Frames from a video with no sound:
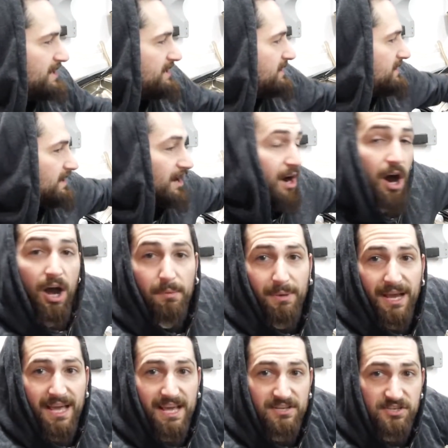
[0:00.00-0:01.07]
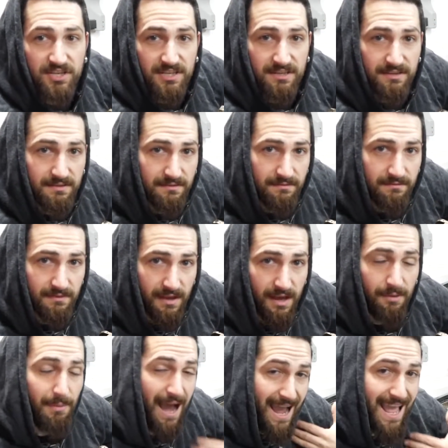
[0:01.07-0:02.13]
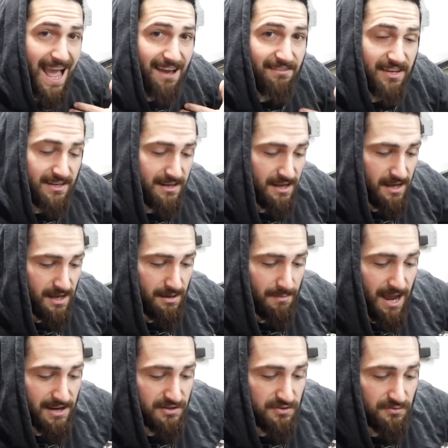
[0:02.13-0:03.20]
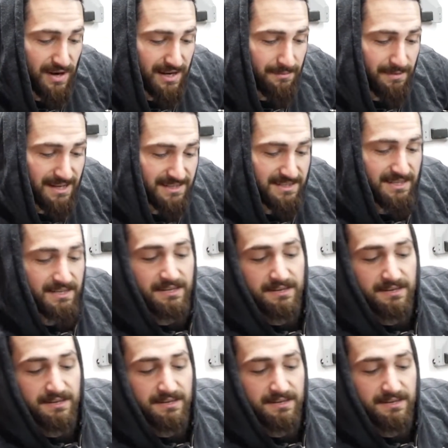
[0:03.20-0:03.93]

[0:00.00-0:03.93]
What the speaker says: in on my engine. I have it. I do recommend